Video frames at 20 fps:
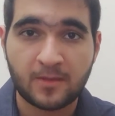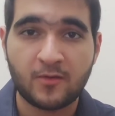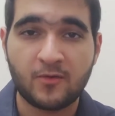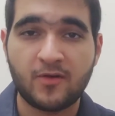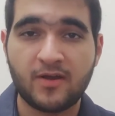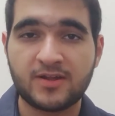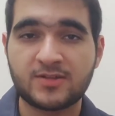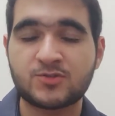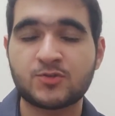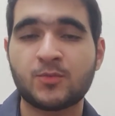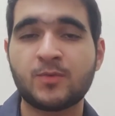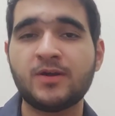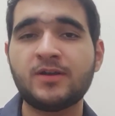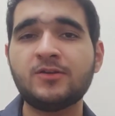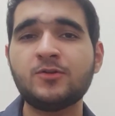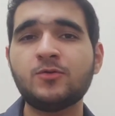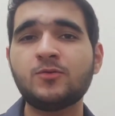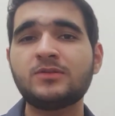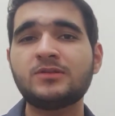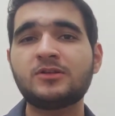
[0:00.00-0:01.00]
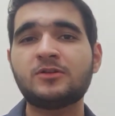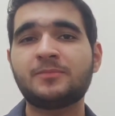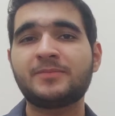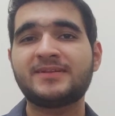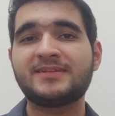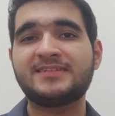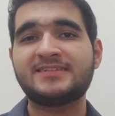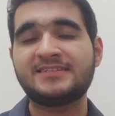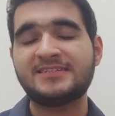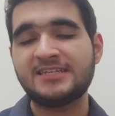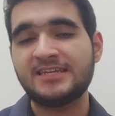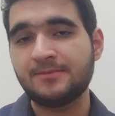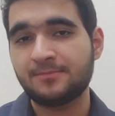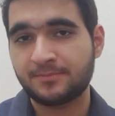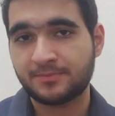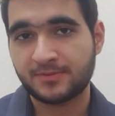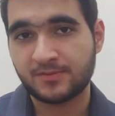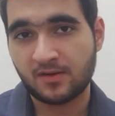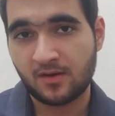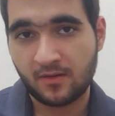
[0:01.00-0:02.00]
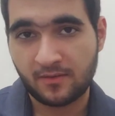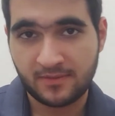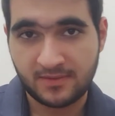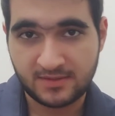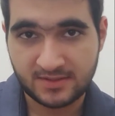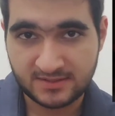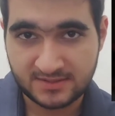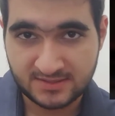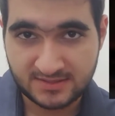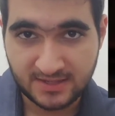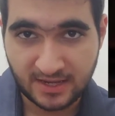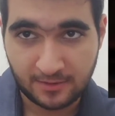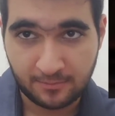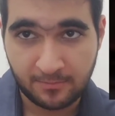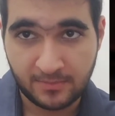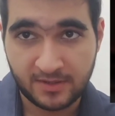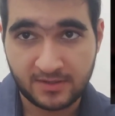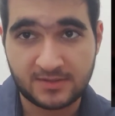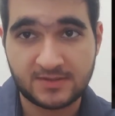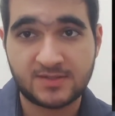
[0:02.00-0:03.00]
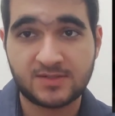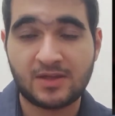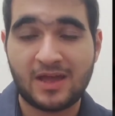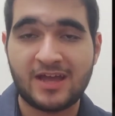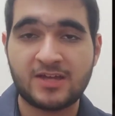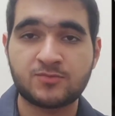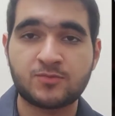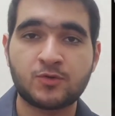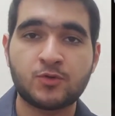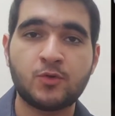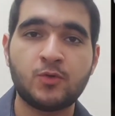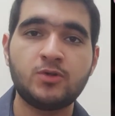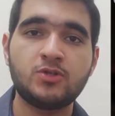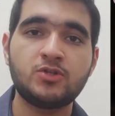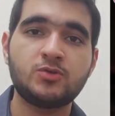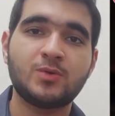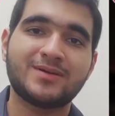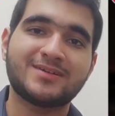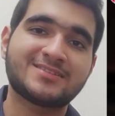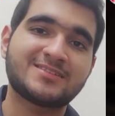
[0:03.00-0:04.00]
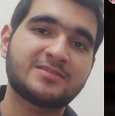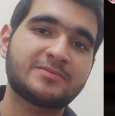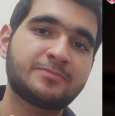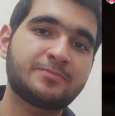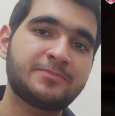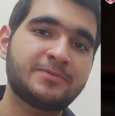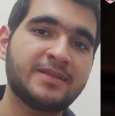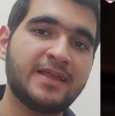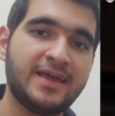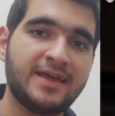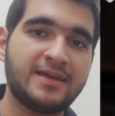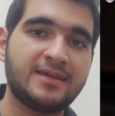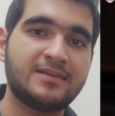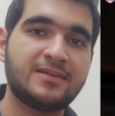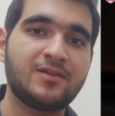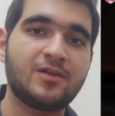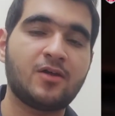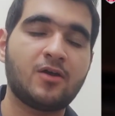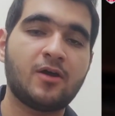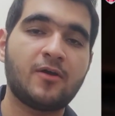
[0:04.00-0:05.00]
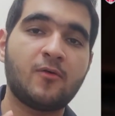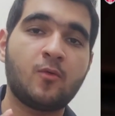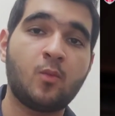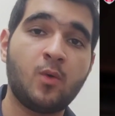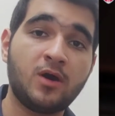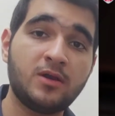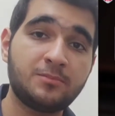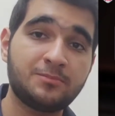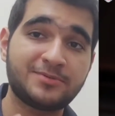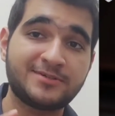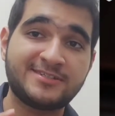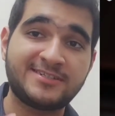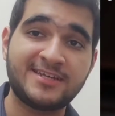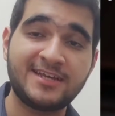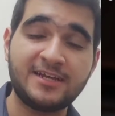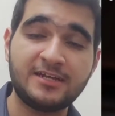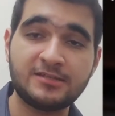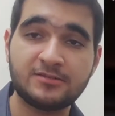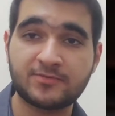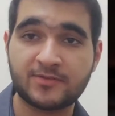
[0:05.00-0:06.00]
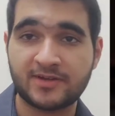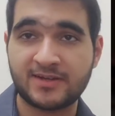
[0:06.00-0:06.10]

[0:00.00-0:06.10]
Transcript: Alright, so we're going to go a little bit deep on this segment as we're going to explain one particular